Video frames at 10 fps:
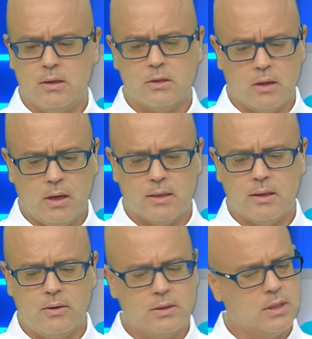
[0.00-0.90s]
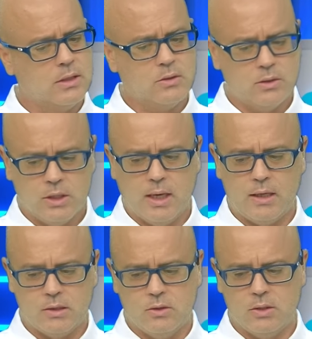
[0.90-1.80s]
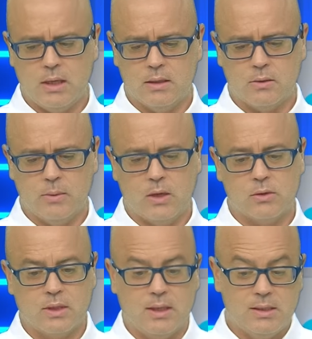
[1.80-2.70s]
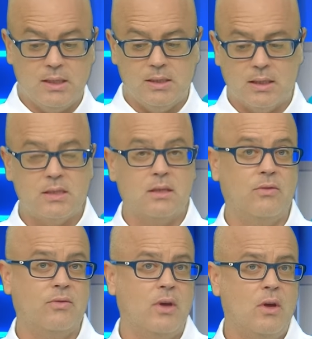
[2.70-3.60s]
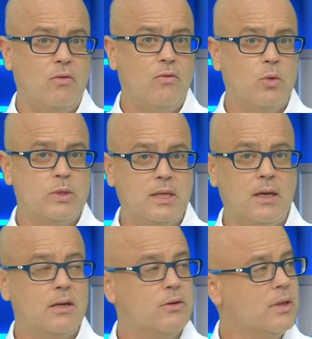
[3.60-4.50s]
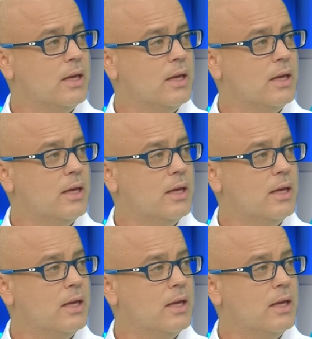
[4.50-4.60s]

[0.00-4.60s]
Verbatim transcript: So like Darren touched on, she has to settle because this is a stiff 1400.